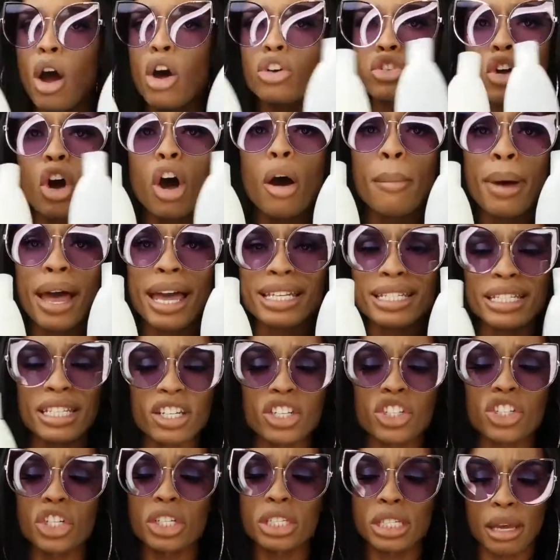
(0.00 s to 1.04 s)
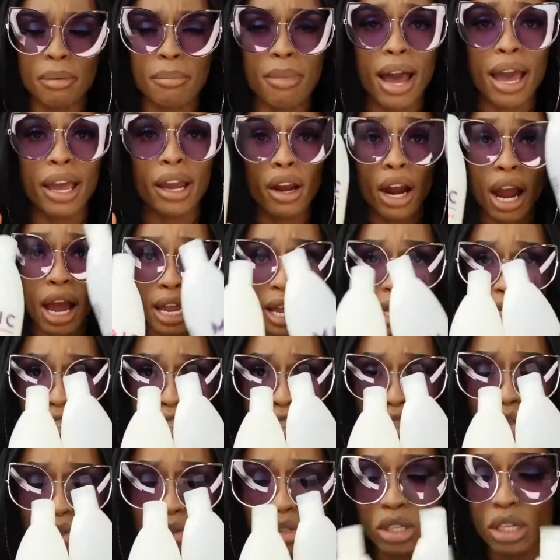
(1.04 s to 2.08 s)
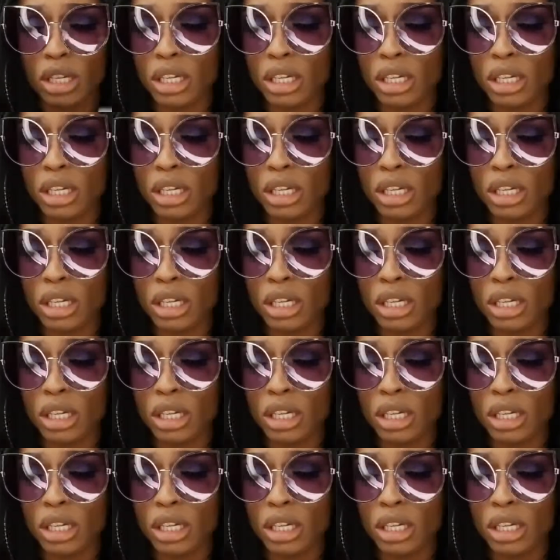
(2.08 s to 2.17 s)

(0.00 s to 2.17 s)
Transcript: So all my extensions in my hair, I like to use